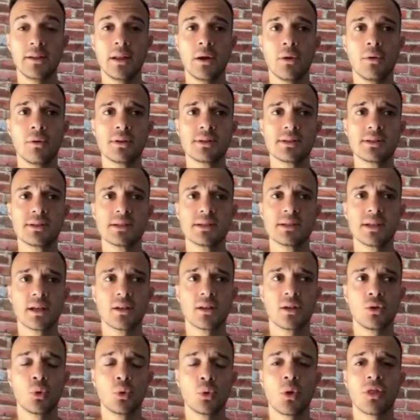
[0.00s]
that was like the
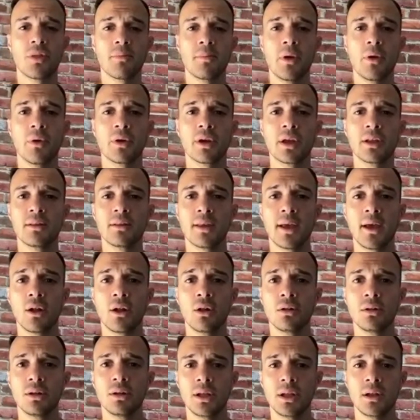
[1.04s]
North American
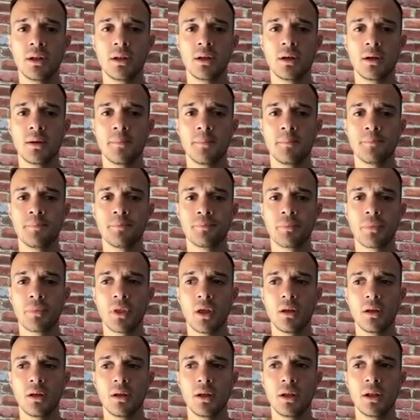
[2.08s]
title in
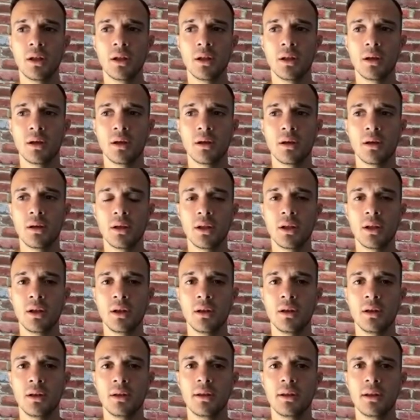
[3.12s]

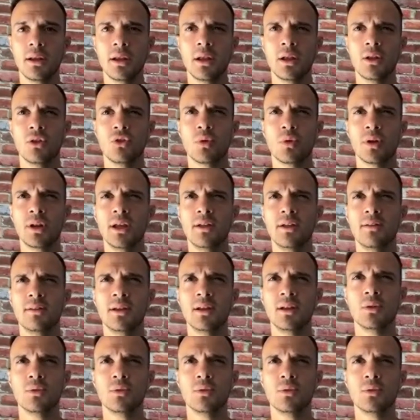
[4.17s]
2018.